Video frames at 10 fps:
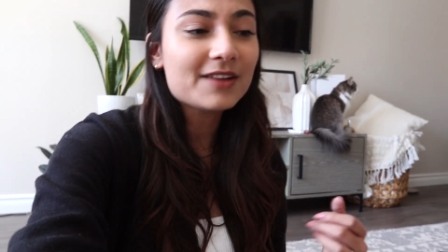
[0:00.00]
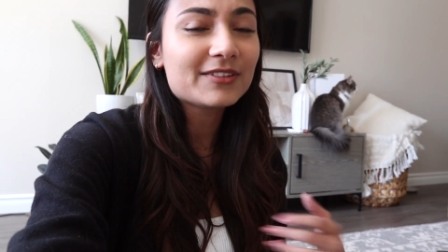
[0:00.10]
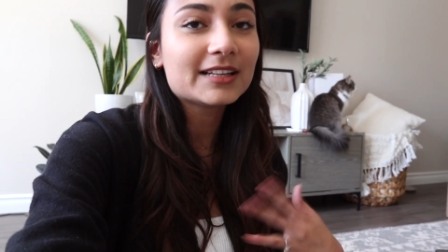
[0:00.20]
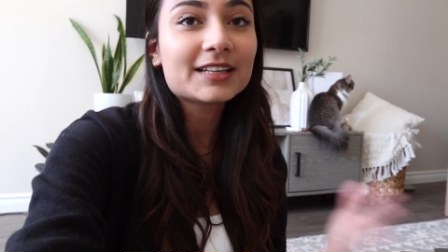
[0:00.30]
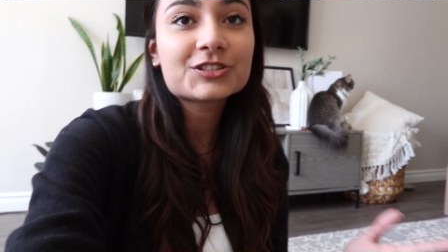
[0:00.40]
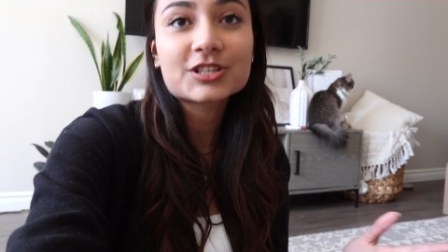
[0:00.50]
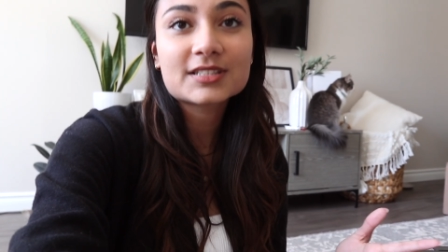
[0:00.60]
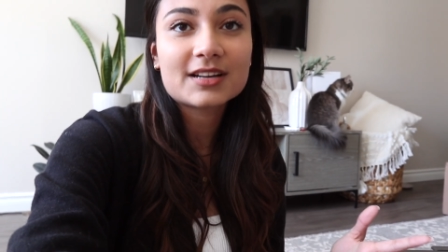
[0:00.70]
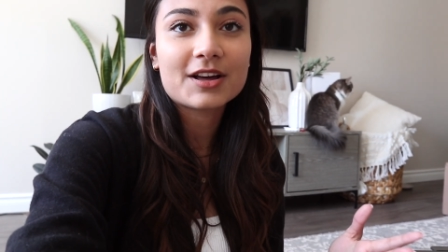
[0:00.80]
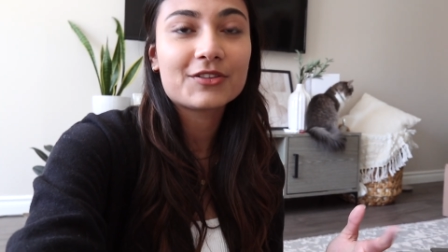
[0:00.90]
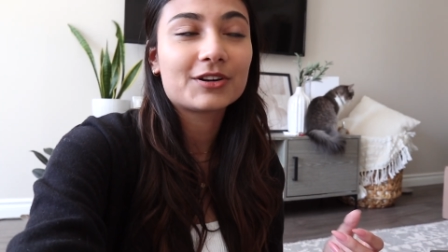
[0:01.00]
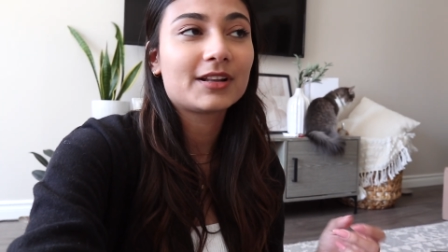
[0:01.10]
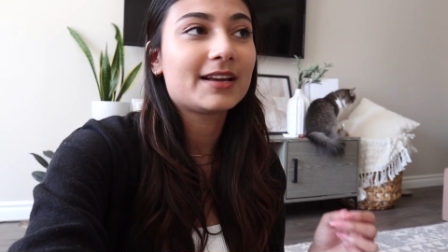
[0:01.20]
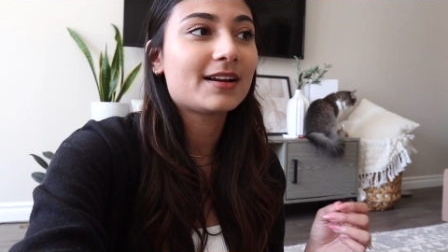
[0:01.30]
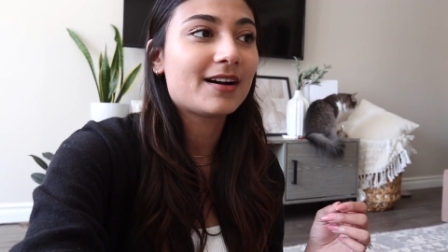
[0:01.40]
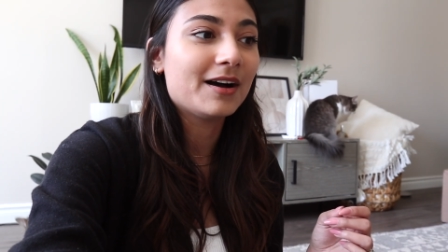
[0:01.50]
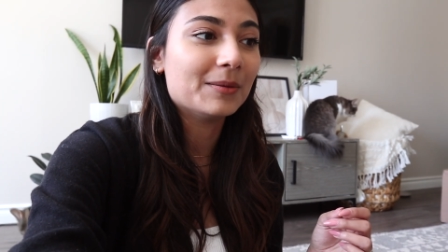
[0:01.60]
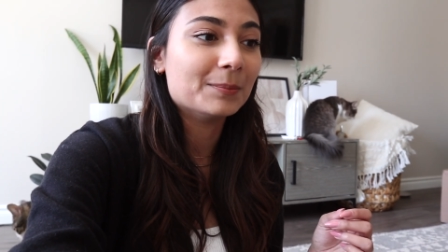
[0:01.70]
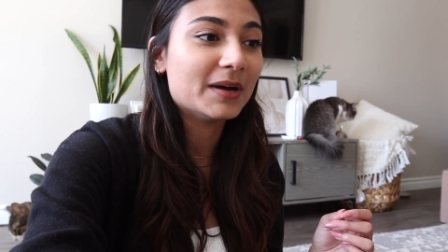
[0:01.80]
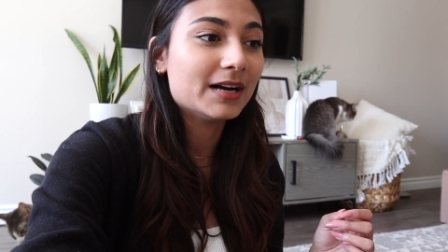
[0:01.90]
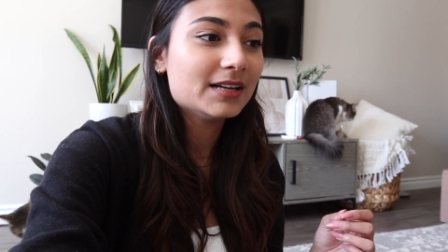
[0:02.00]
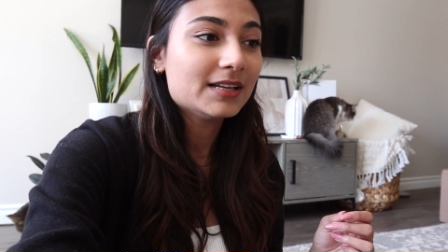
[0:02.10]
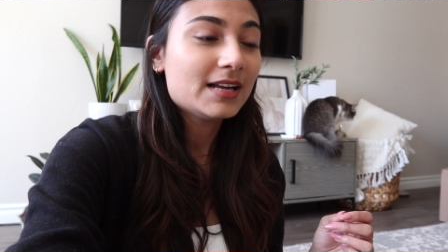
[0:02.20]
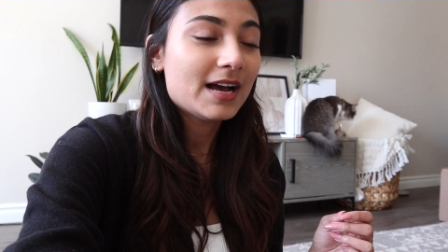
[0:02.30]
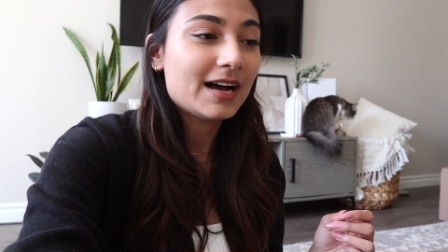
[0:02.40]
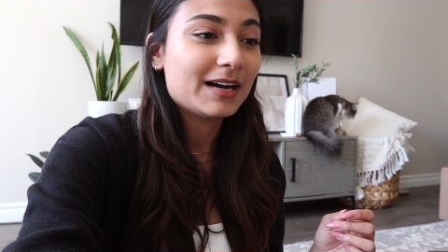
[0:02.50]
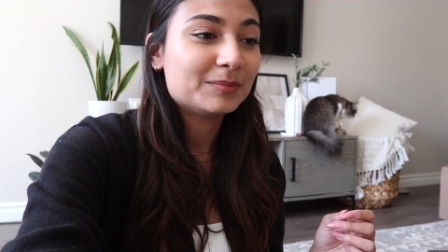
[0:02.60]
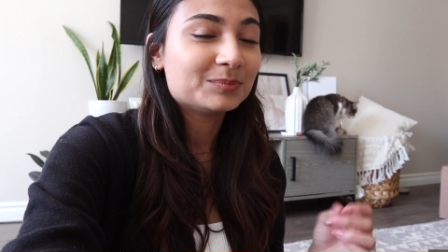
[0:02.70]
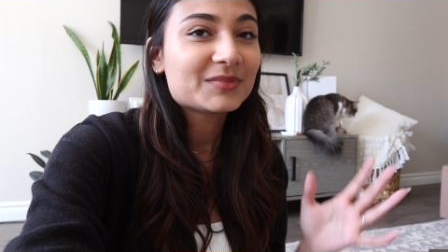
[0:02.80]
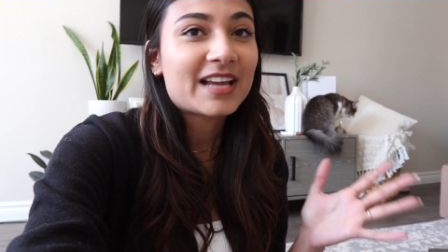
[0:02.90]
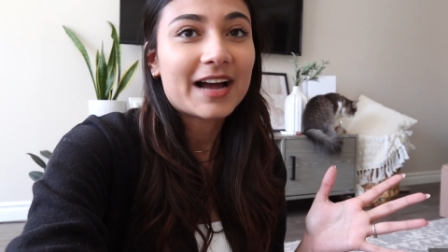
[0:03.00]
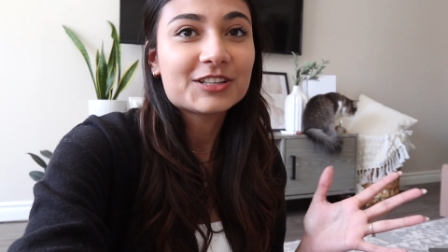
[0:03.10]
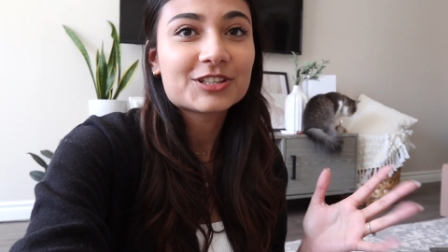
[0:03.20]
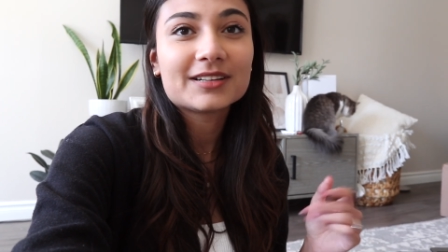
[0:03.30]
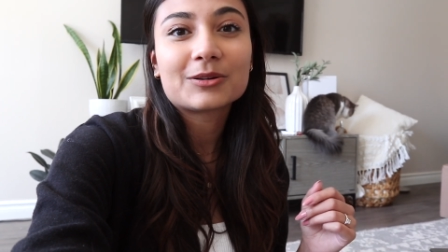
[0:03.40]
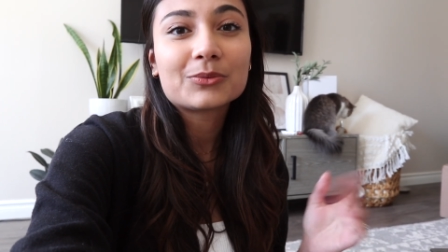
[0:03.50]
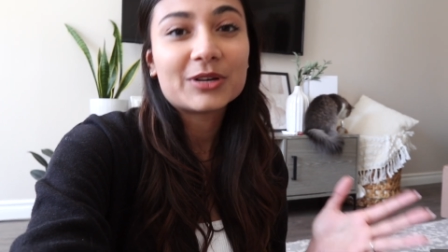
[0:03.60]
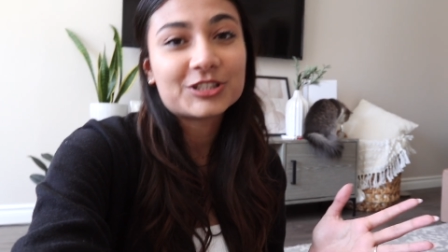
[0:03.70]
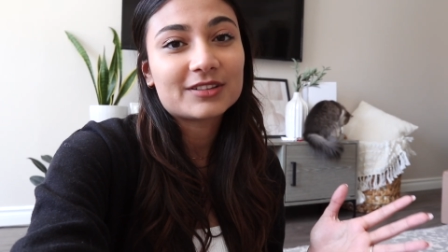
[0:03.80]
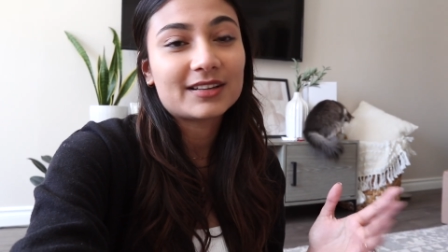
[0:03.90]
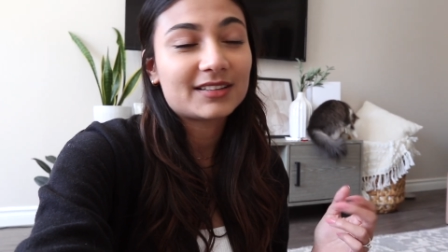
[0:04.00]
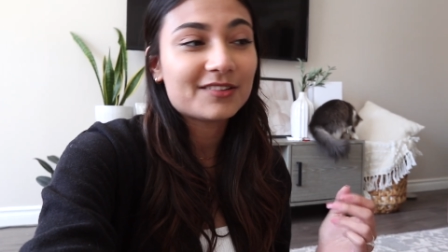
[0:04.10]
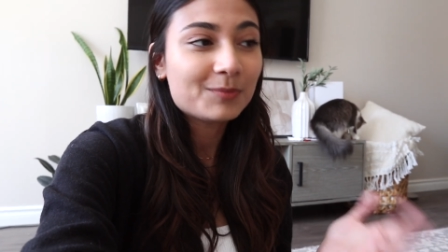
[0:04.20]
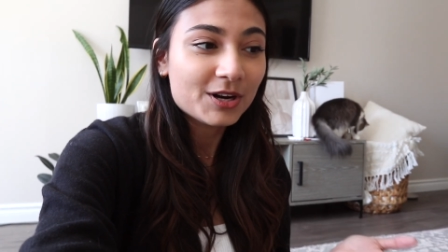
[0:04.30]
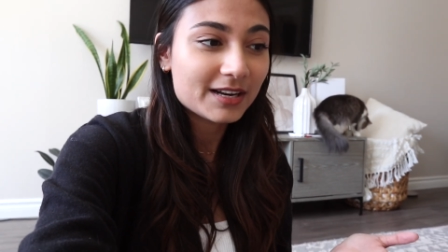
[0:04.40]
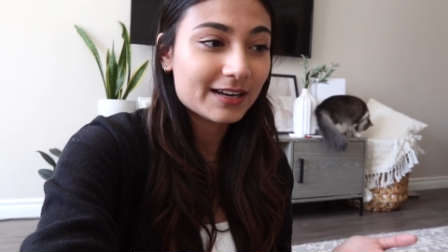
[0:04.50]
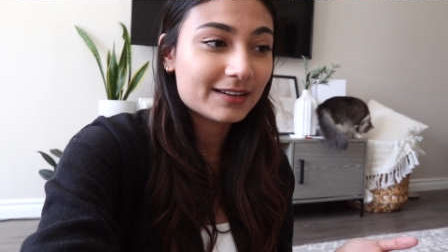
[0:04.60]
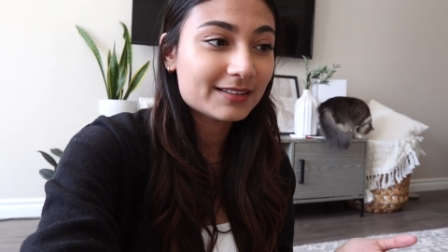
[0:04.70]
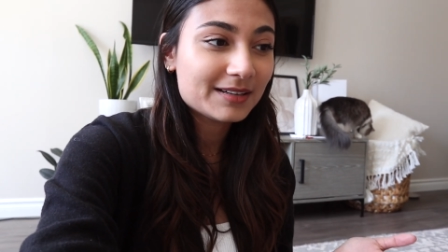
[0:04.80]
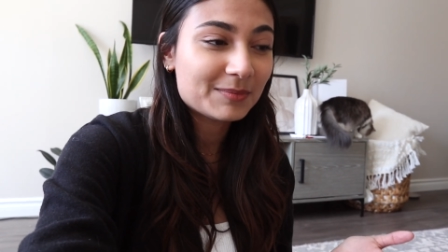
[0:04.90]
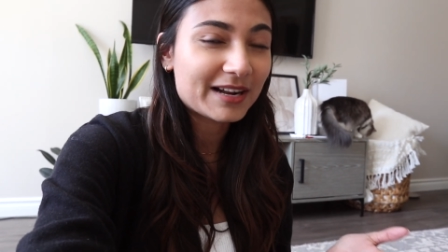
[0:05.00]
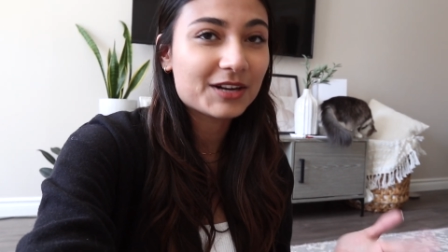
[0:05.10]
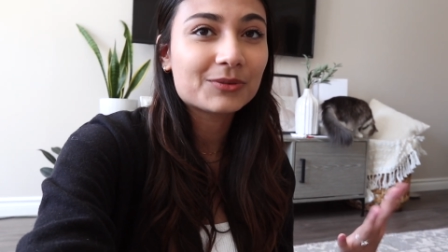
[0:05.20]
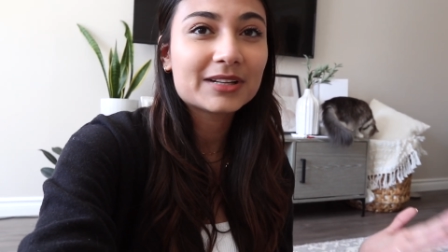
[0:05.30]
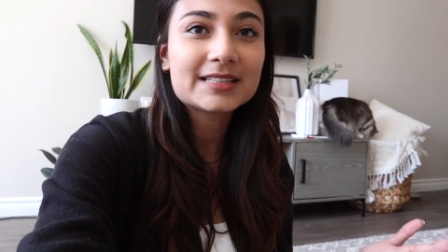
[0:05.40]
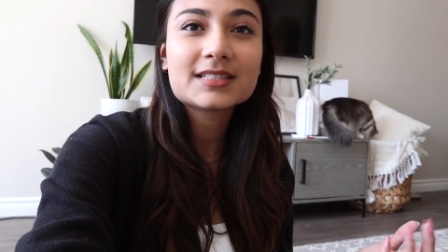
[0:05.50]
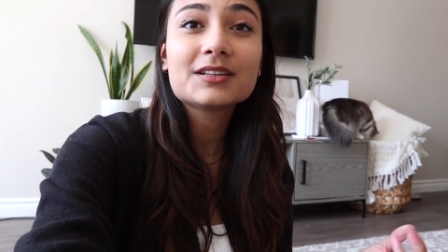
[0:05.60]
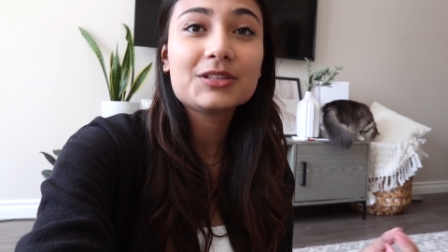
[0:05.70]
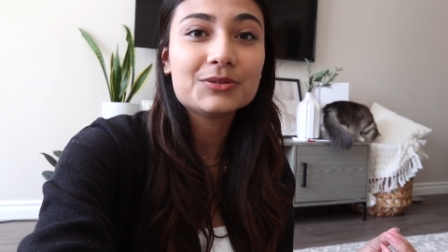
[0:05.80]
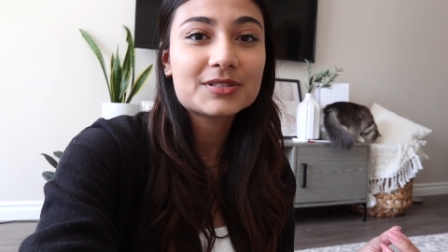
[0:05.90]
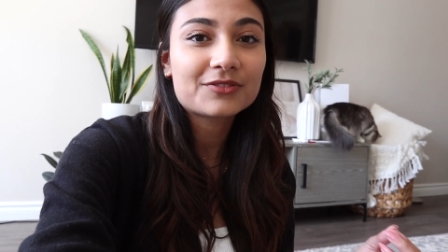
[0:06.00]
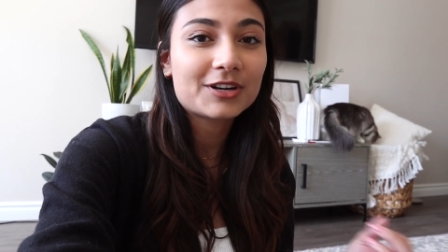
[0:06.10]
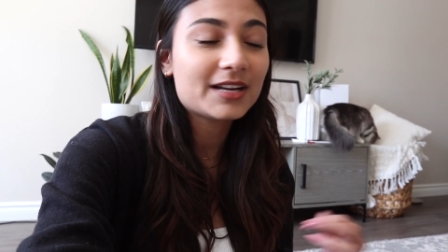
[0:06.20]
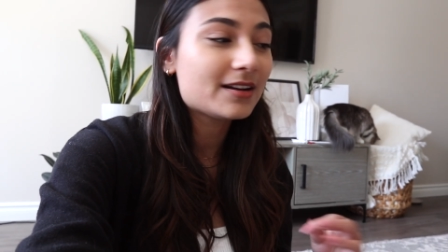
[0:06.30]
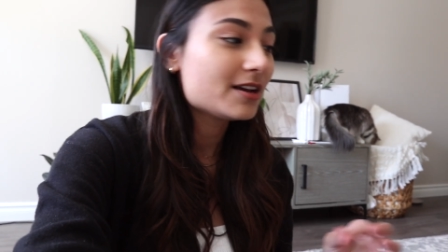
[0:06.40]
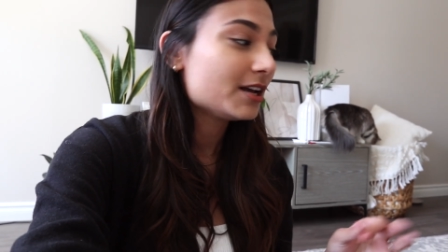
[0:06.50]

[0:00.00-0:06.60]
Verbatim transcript: I feel like it's just another like um, um, gadget or widget that they've put in, but I don't really see a use for it.